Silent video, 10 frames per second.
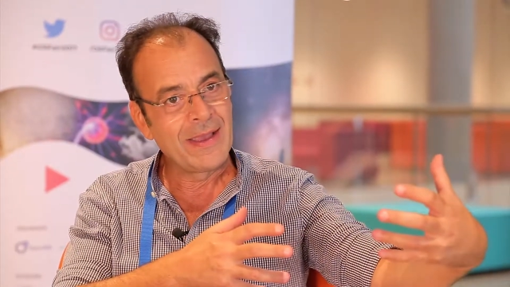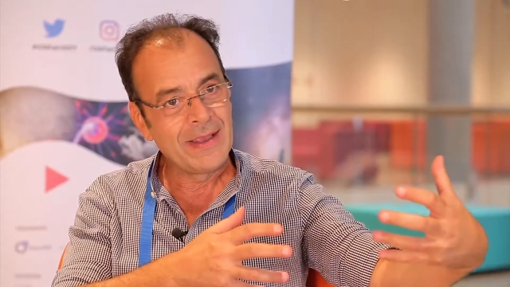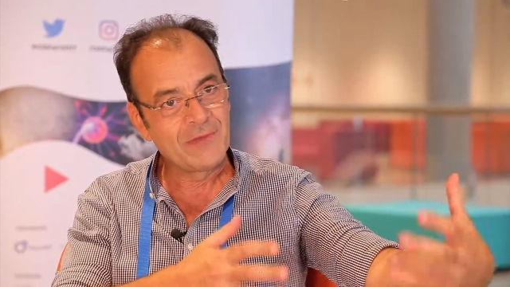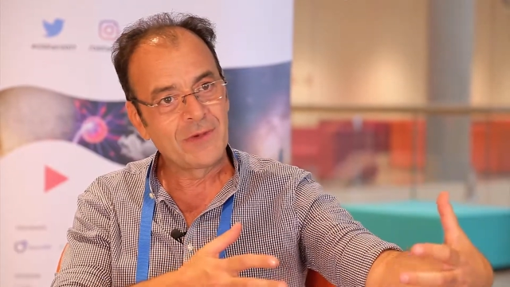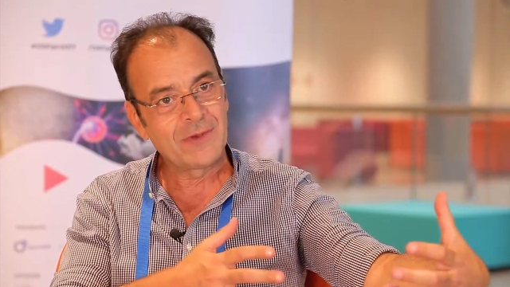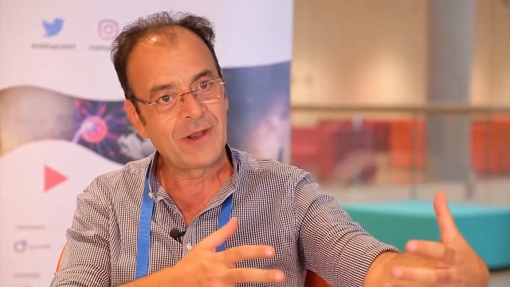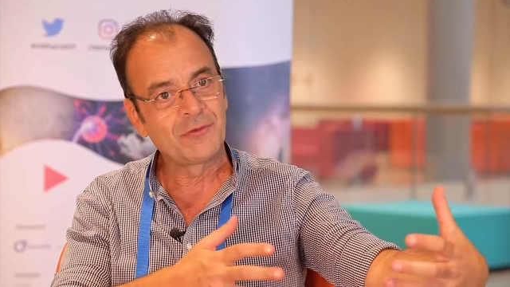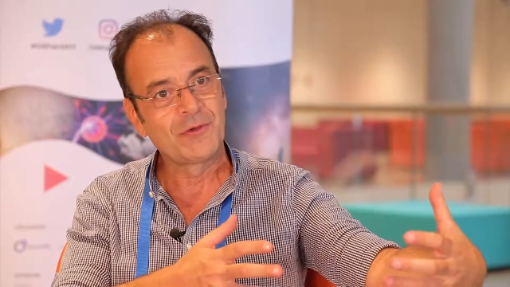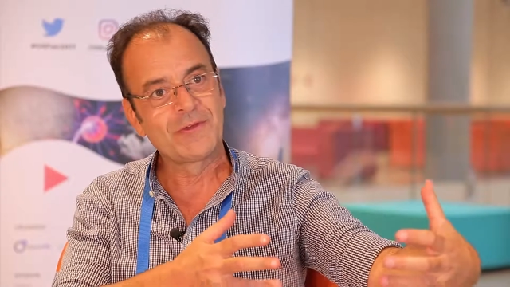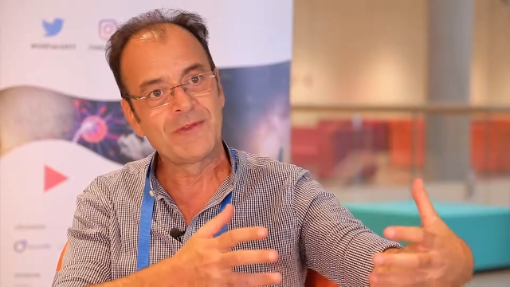
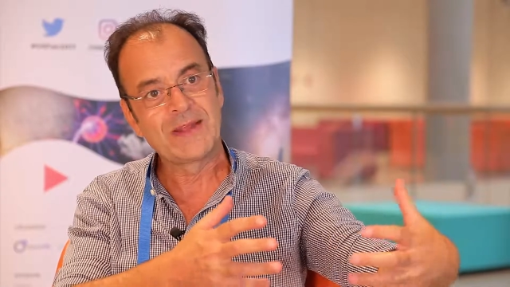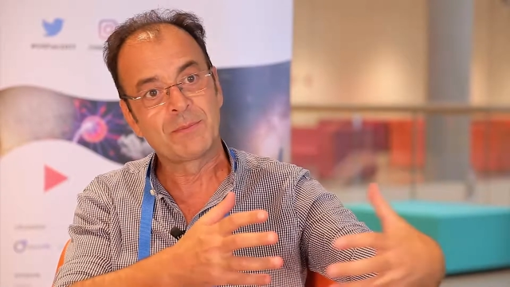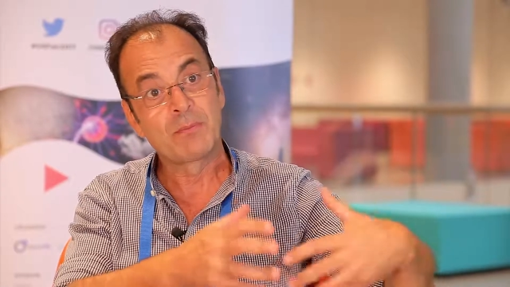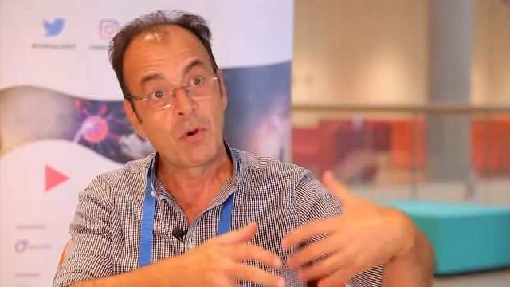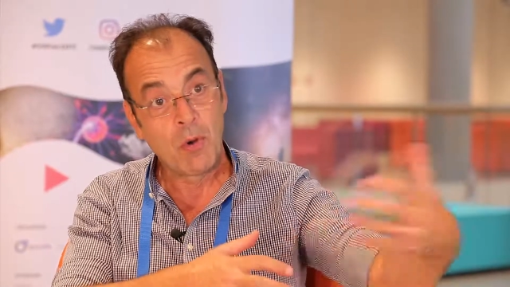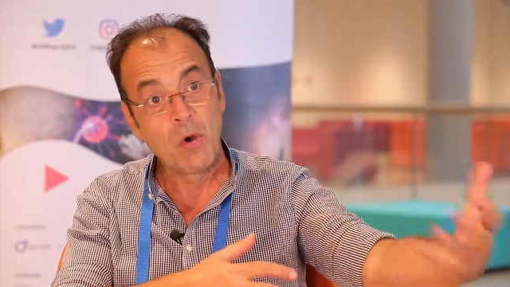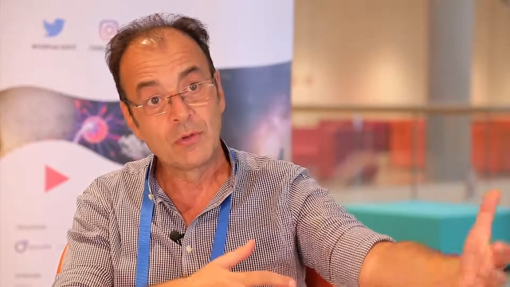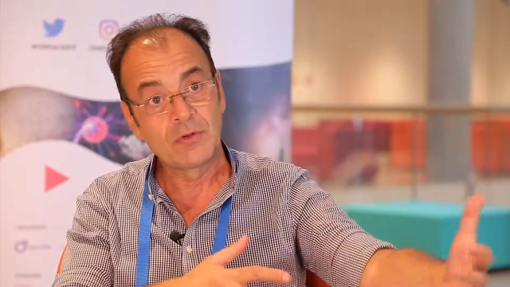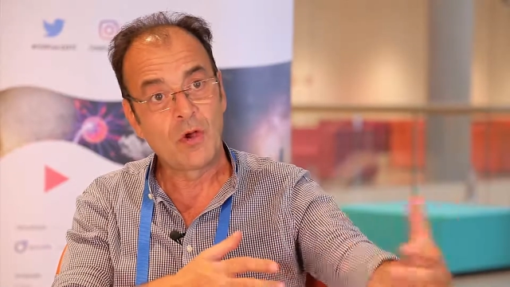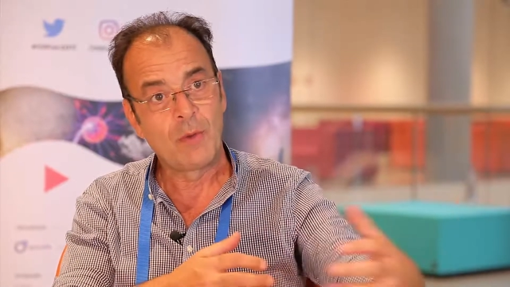infrastructures that
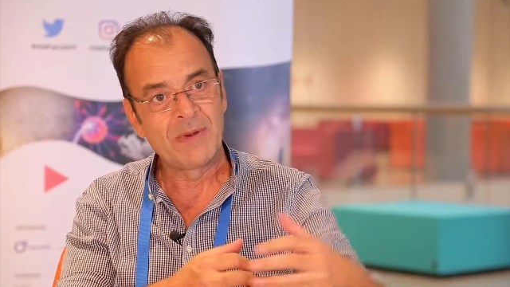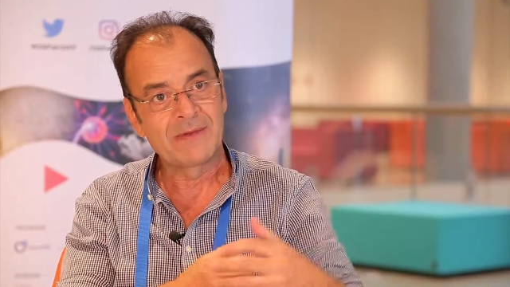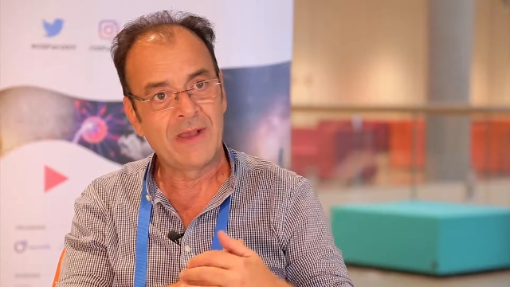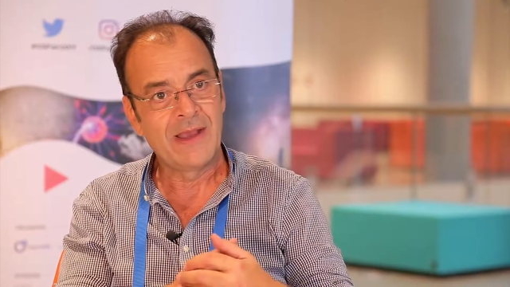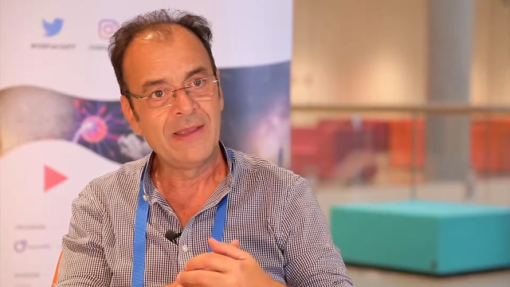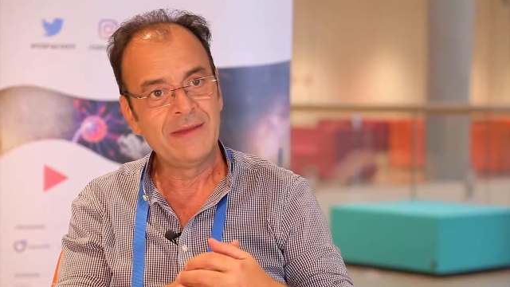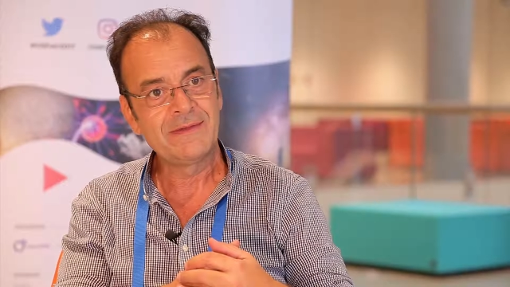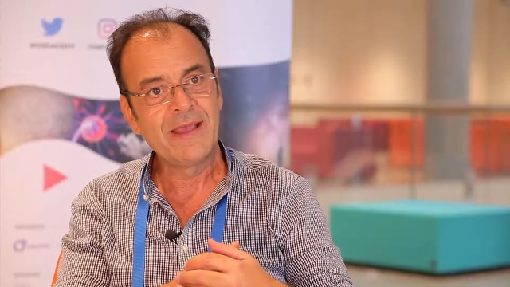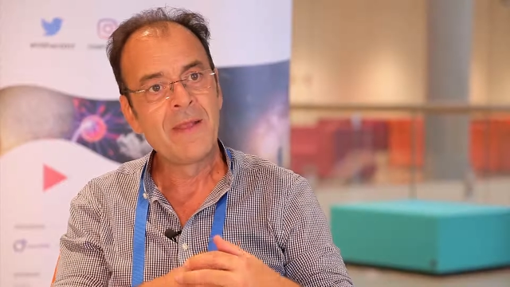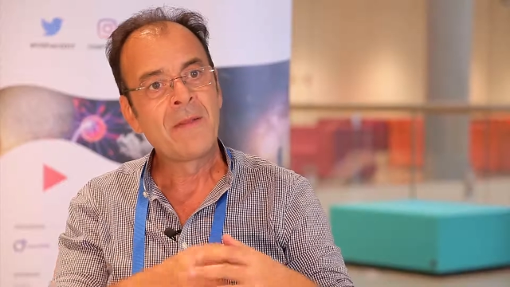promote open
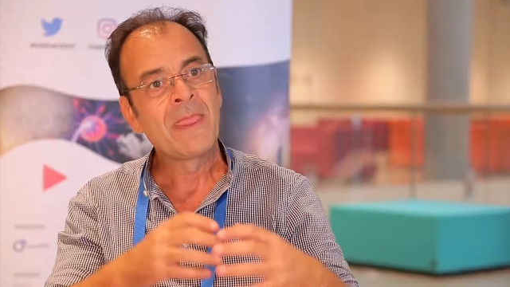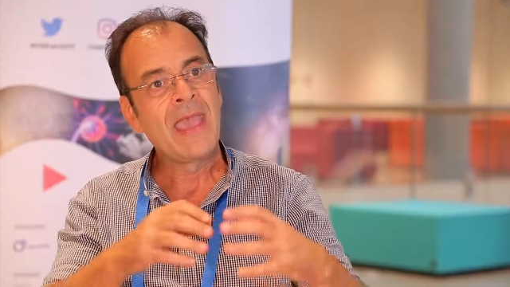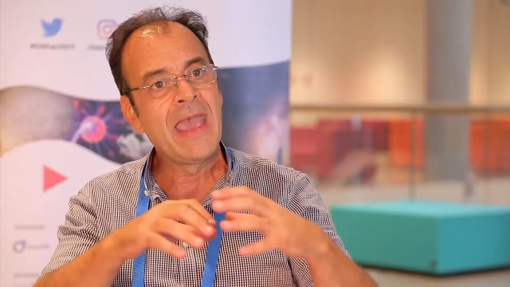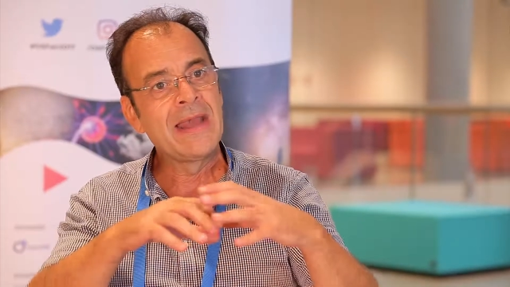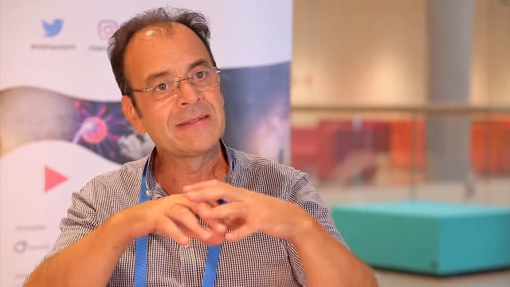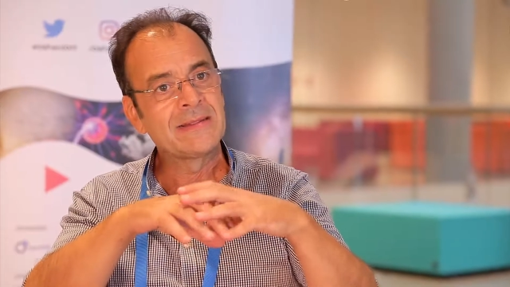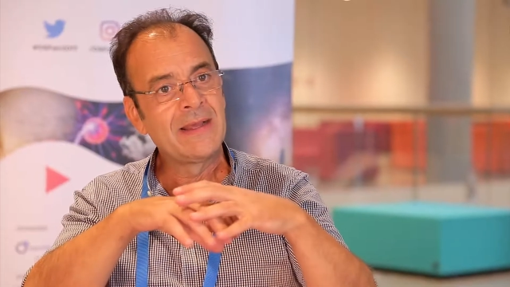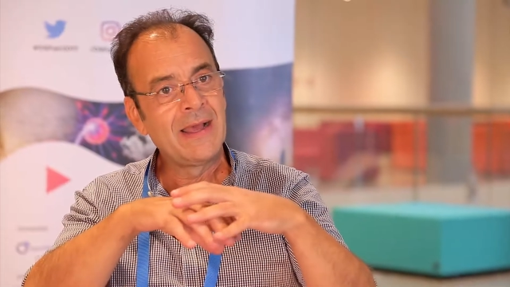science and